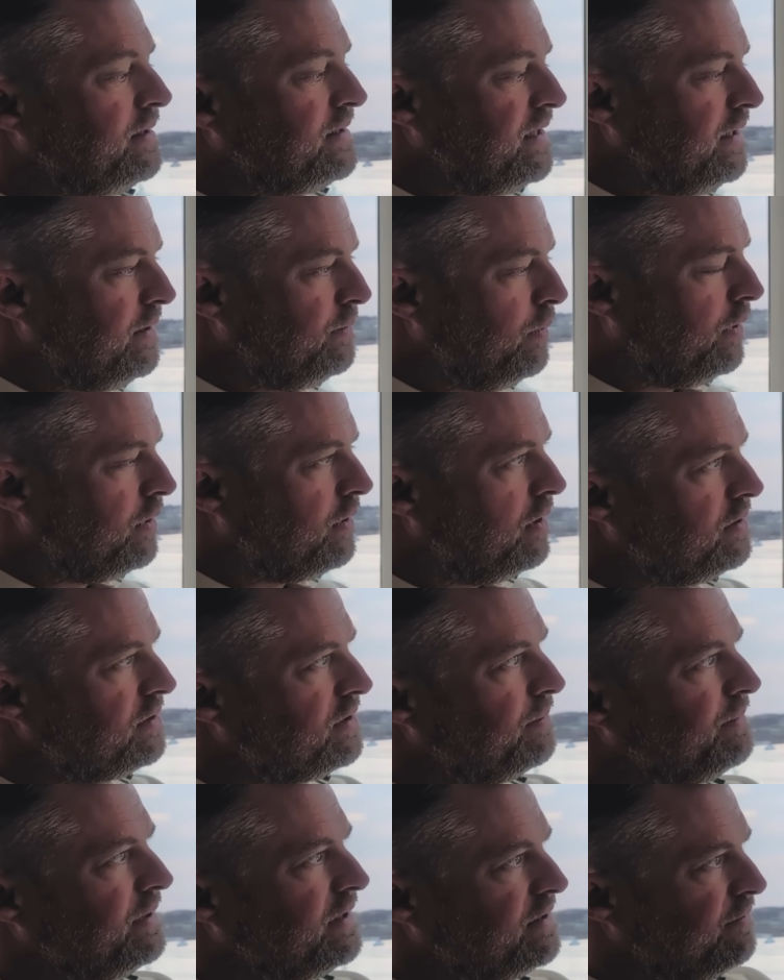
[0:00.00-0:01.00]
the SeaTwirl
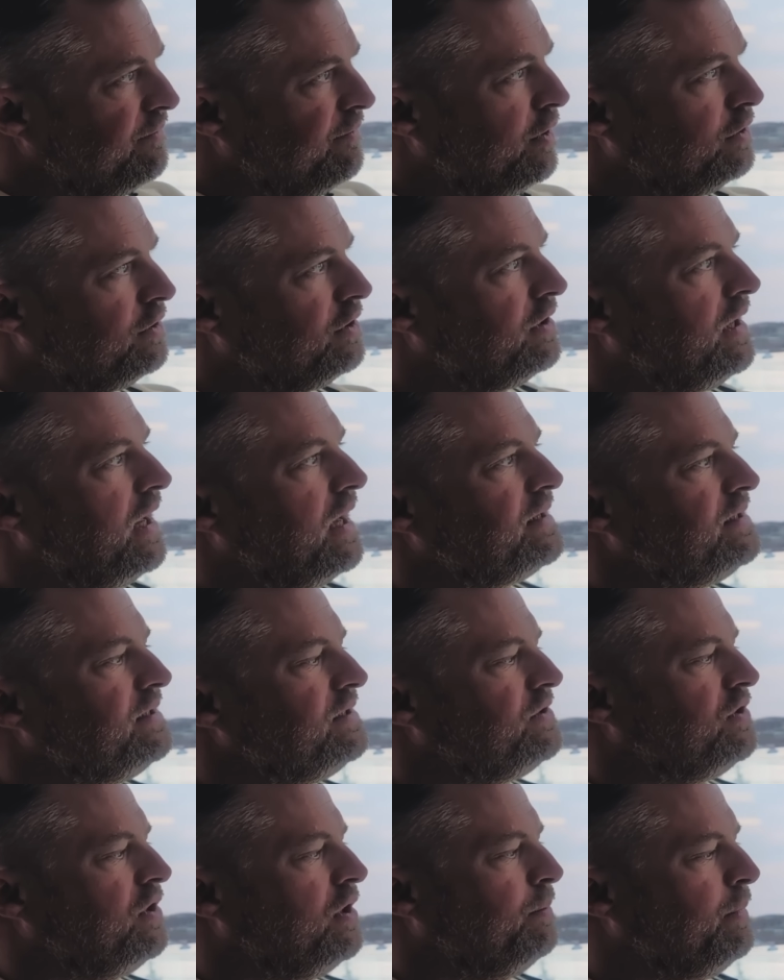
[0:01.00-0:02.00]
concept is a vertical
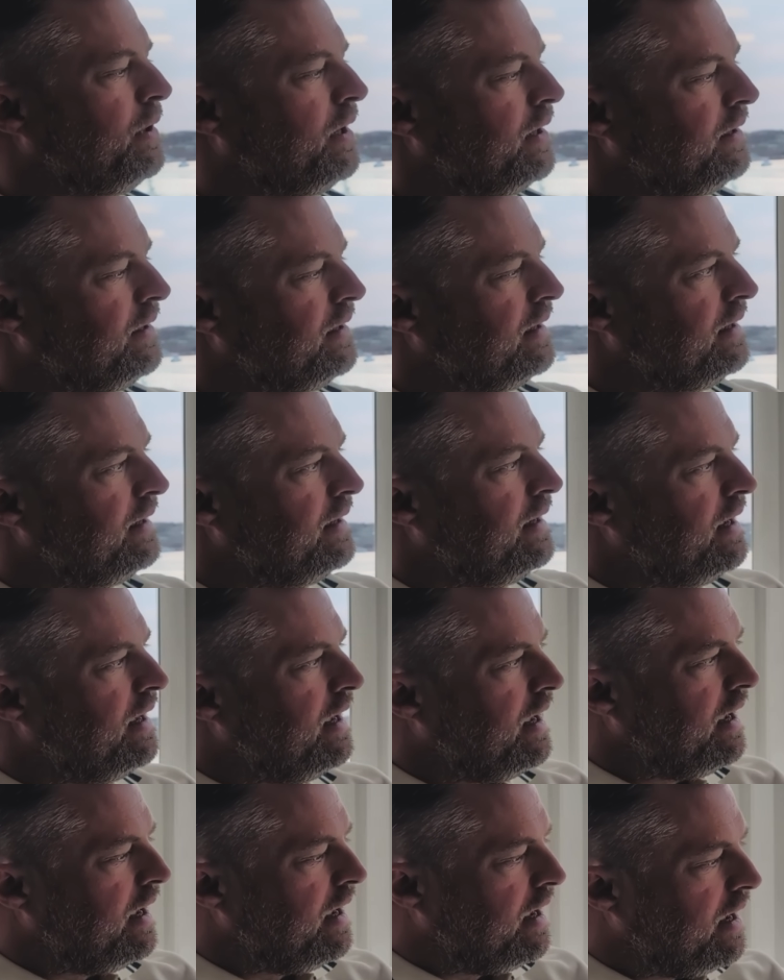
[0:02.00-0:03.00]
axis turbine
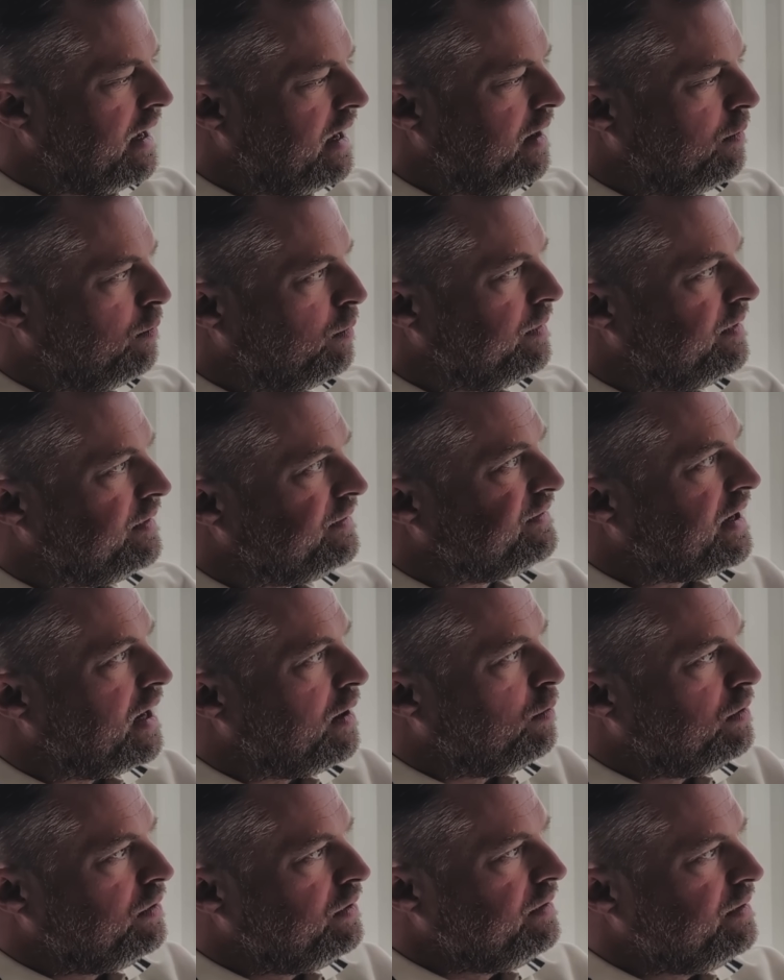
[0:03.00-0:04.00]
uh, with a
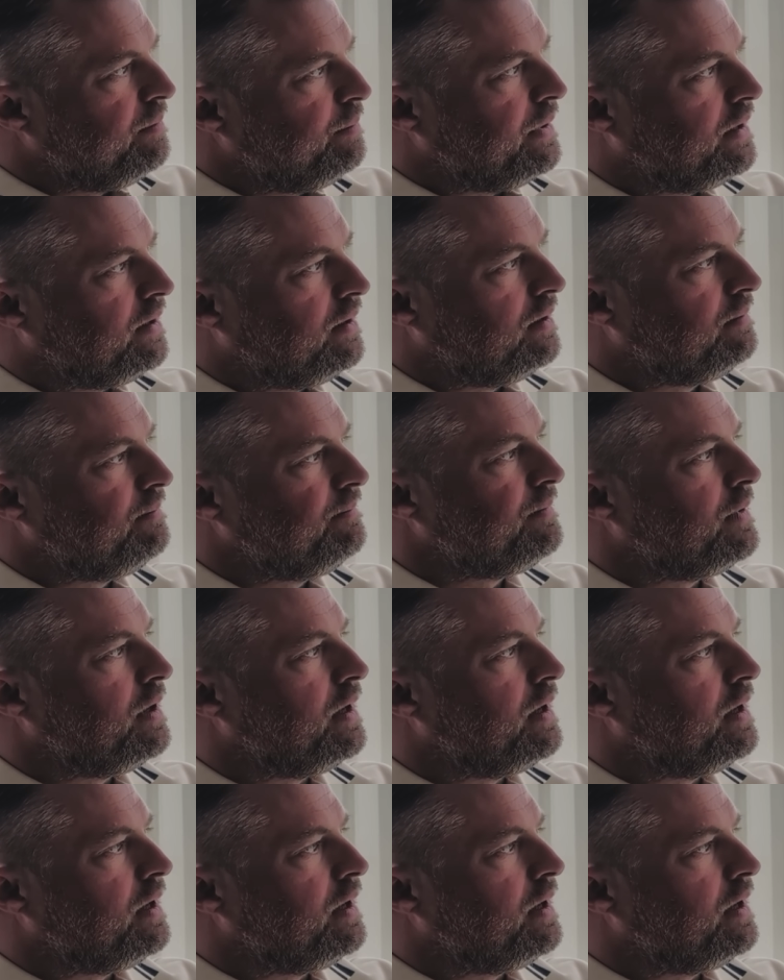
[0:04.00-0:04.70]
tower in the middle